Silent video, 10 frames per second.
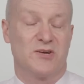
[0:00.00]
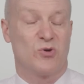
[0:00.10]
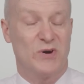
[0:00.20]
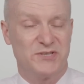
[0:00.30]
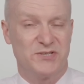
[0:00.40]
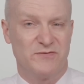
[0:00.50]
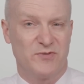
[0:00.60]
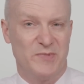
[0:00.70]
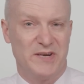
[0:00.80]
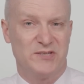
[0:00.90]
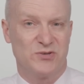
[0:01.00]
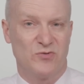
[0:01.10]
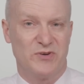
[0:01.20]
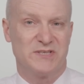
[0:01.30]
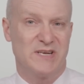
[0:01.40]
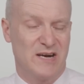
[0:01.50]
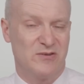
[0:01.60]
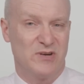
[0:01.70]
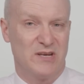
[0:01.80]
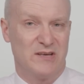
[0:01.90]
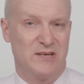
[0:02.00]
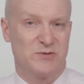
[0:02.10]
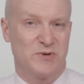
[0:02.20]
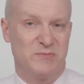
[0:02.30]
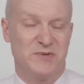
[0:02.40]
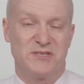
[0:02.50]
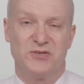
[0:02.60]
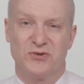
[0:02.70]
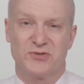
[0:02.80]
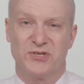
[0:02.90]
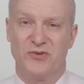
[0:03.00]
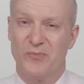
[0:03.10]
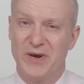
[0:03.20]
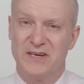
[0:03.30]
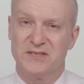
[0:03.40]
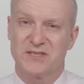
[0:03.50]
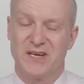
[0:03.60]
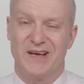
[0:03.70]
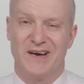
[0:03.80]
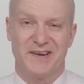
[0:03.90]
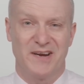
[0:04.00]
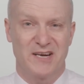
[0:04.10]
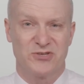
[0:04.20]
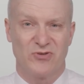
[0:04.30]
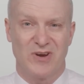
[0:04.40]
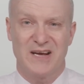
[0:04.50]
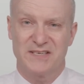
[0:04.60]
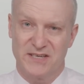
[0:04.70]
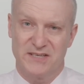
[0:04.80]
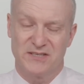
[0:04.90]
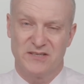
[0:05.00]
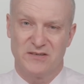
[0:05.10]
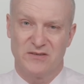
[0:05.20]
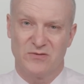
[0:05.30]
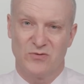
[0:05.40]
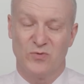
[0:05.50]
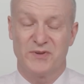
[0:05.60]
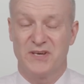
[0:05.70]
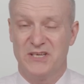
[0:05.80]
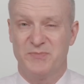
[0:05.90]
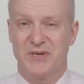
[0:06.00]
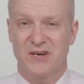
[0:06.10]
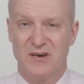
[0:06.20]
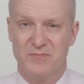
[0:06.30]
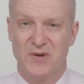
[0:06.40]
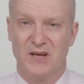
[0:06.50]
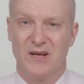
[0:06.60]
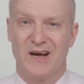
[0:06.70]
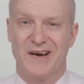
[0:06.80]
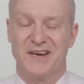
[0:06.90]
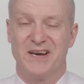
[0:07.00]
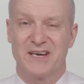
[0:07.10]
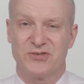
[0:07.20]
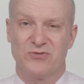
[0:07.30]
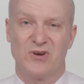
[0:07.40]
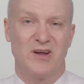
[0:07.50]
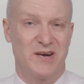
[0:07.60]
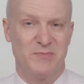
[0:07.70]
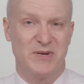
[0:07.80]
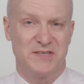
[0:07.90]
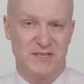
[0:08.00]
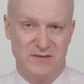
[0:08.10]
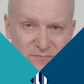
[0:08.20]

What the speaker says: The question for many Tories now is whether Mr. Johnson remains an electoral asset or whether he's become an electoral liability.